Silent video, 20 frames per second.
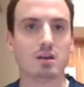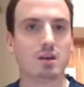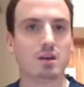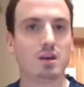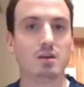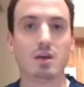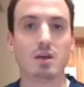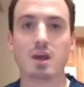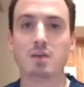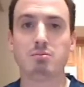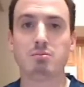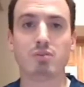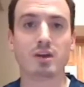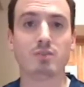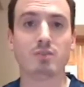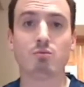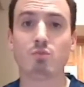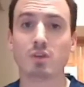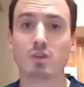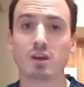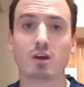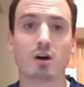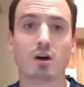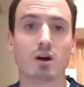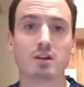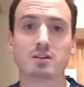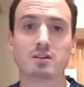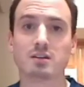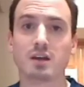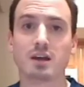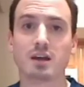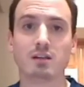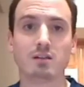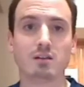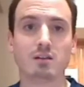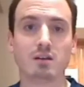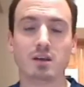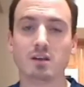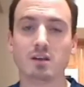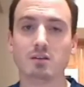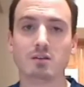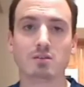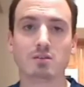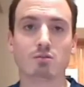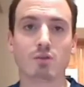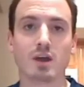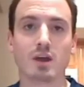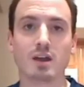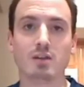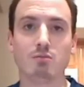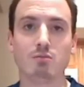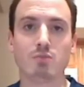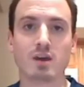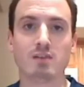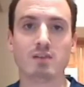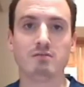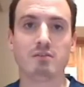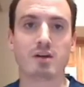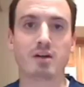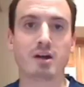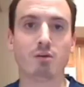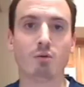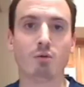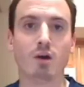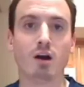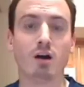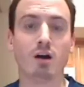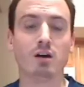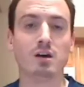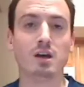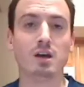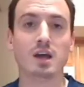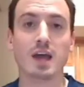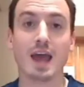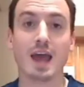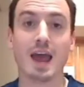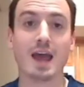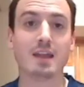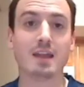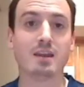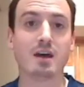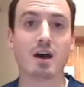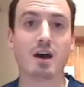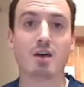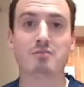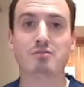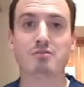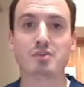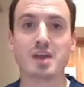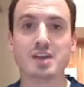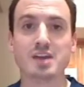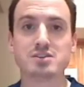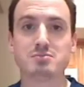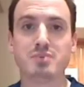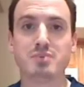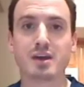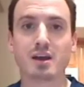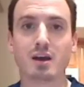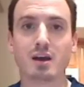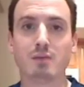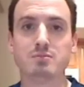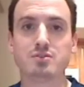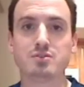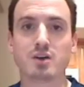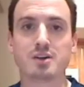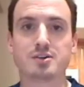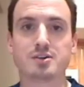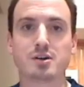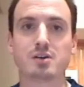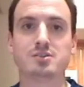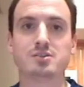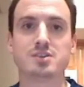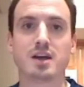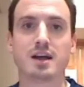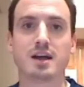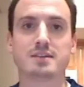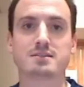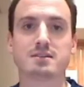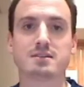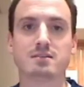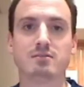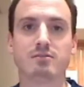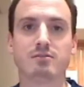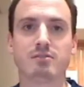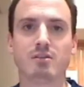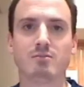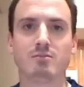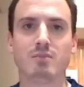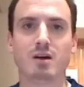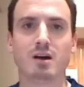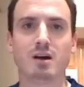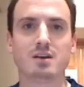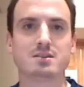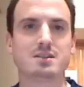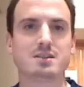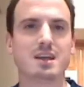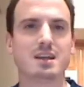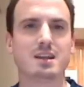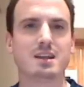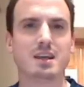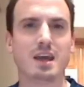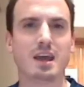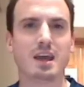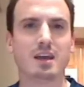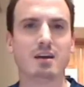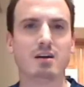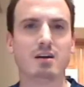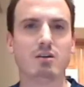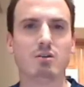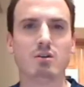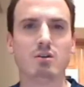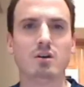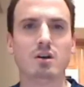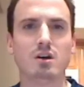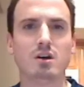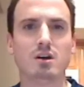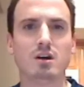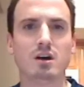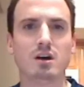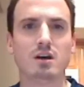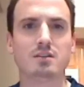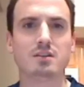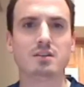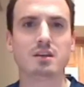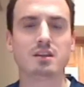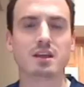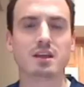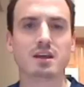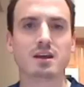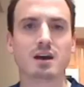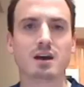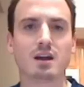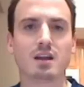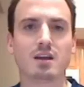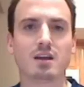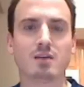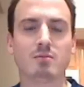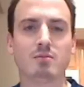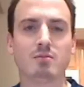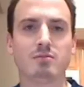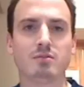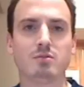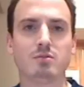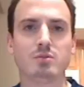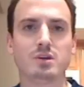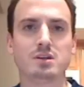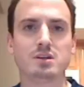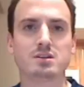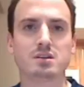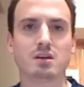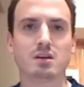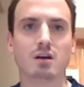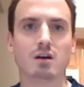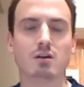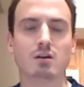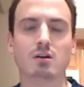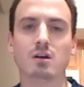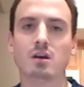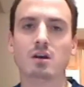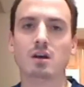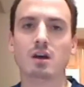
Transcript: He played really hard today. He looked great. He ran very well. And free agent pickup, Jartrell Johnson from San Diego. I think they cut him a few weeks ago.